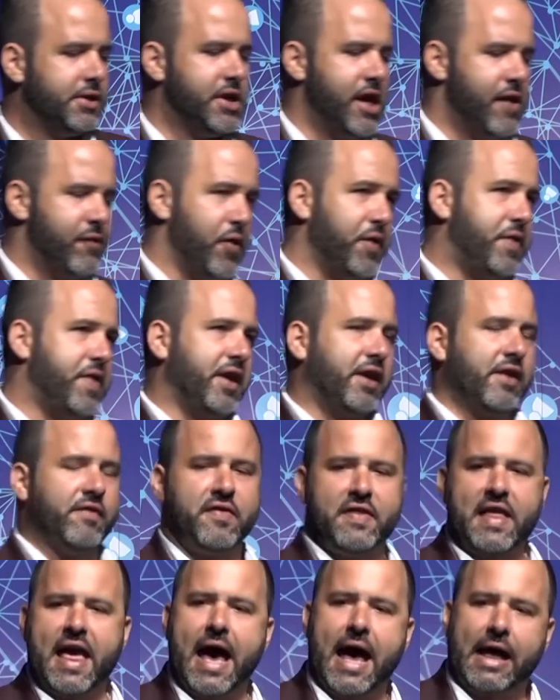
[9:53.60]
If we think
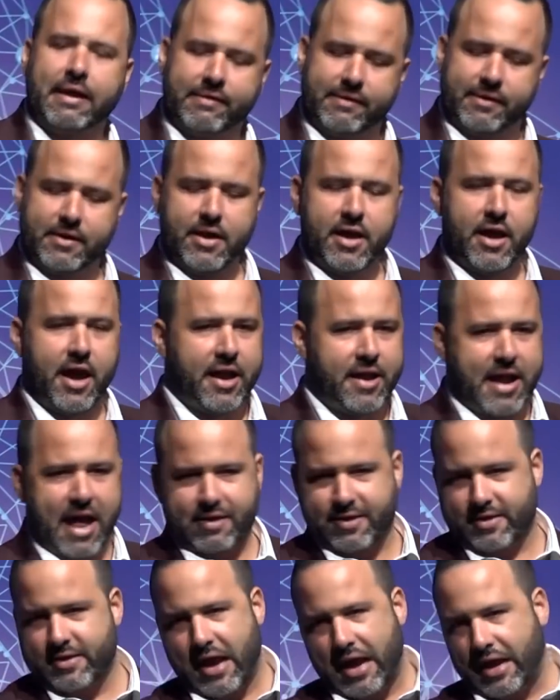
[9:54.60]
of that, and
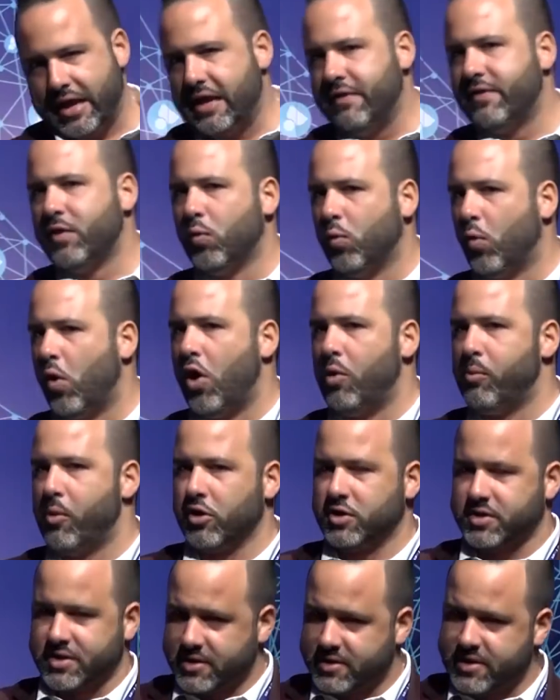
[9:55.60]
that's not even
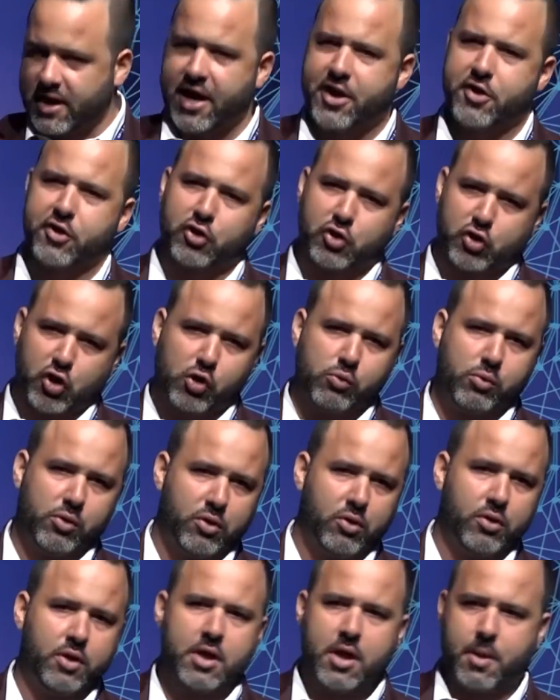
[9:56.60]
Walmart's entire
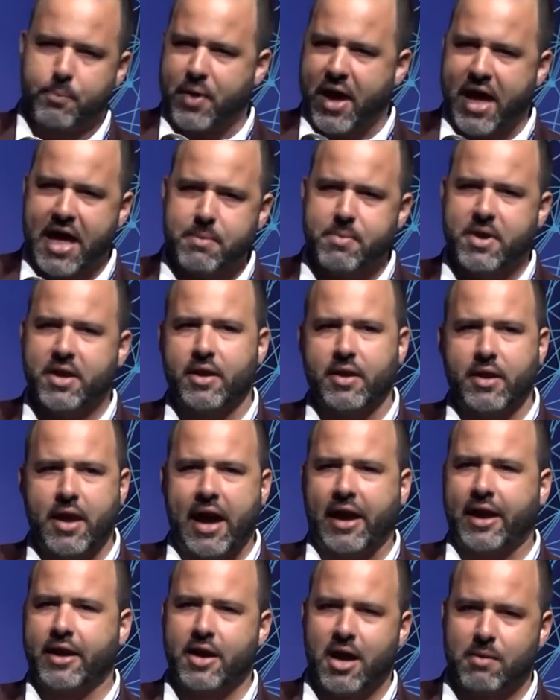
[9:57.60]
global payment
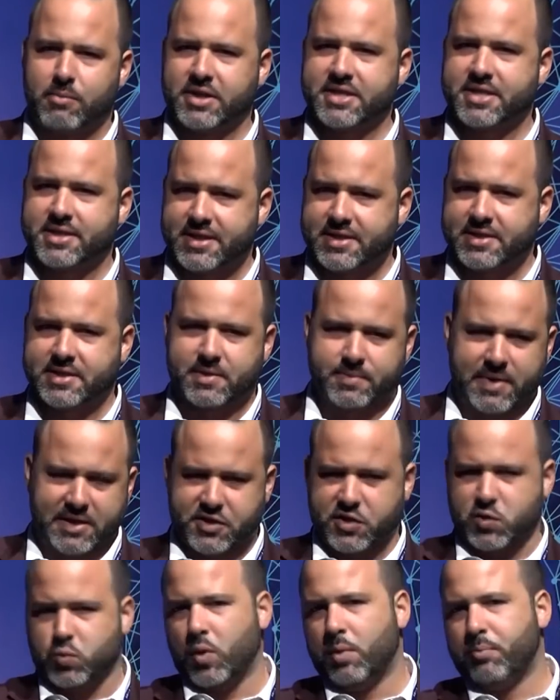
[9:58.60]
economic system, that's
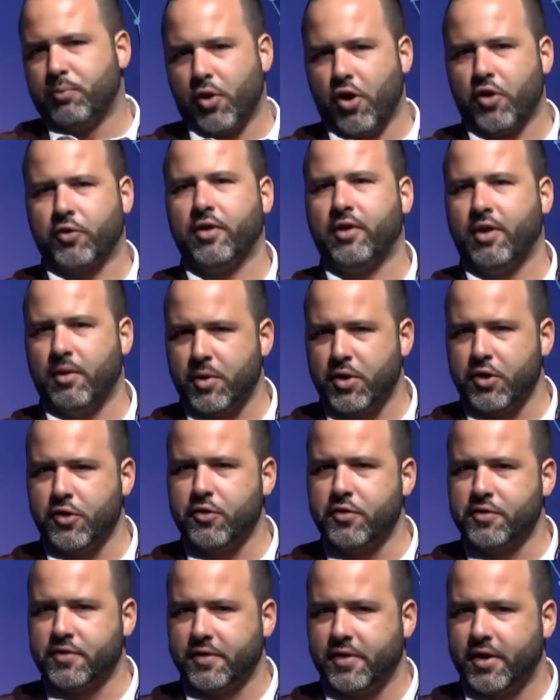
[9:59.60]
just one part that they've been
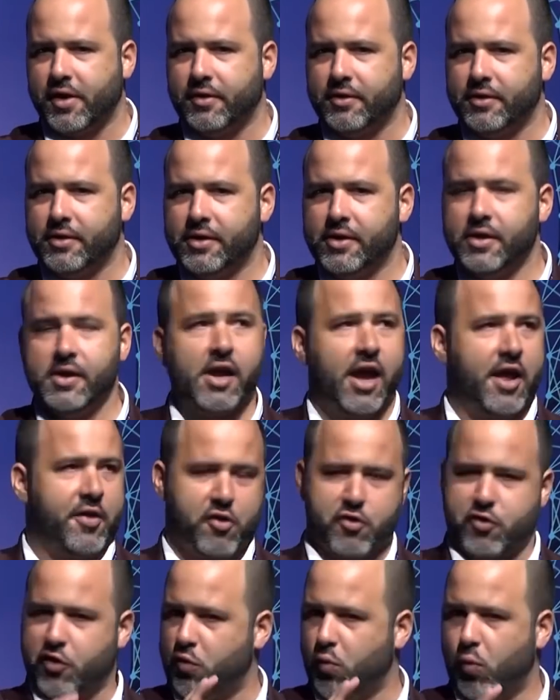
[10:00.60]
using it in. And
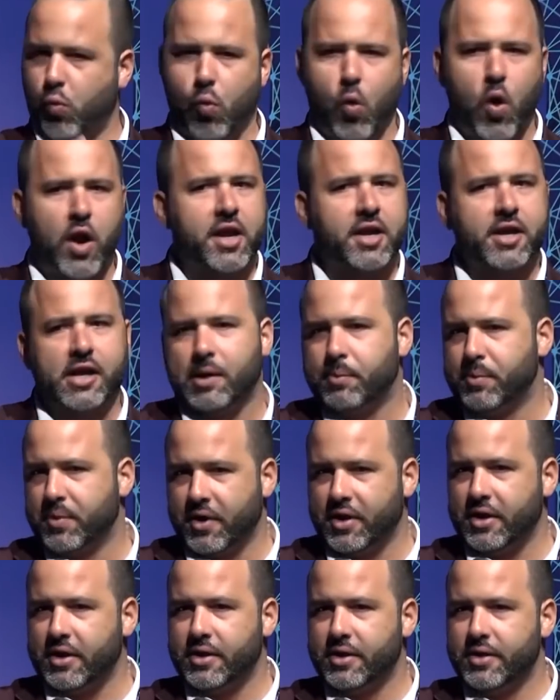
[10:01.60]
they're just one
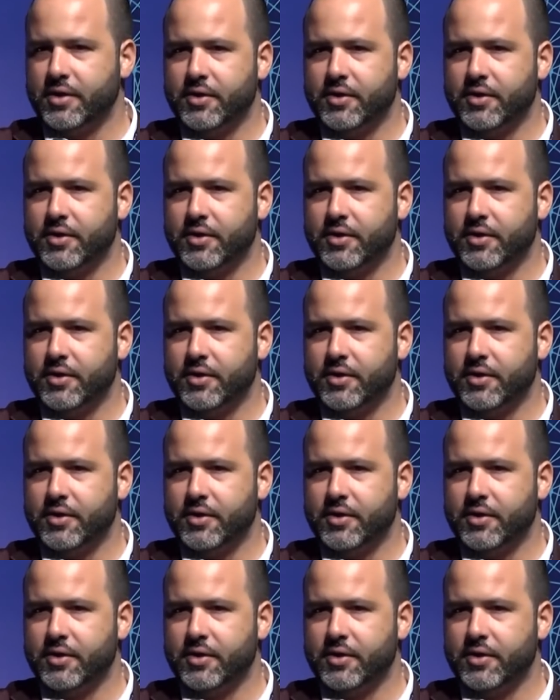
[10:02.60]
company.